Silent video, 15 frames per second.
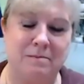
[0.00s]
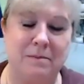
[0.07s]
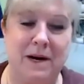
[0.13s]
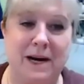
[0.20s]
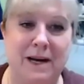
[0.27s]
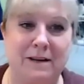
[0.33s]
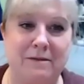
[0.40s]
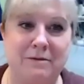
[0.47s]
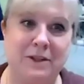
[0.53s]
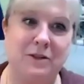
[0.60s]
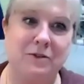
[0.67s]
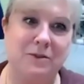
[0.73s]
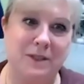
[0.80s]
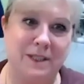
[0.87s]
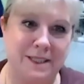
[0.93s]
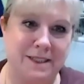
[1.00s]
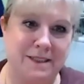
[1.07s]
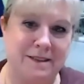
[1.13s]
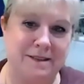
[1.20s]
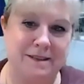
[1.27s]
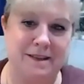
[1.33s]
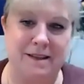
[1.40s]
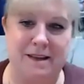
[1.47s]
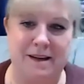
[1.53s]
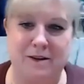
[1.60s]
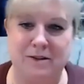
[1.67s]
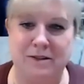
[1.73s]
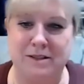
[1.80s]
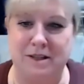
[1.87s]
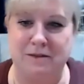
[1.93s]
my vendor list is in there,
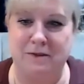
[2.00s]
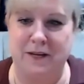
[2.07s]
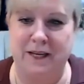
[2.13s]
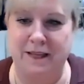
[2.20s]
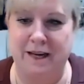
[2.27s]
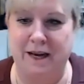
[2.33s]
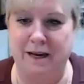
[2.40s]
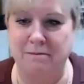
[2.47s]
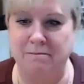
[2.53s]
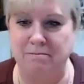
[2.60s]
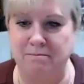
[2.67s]
and stuff like that.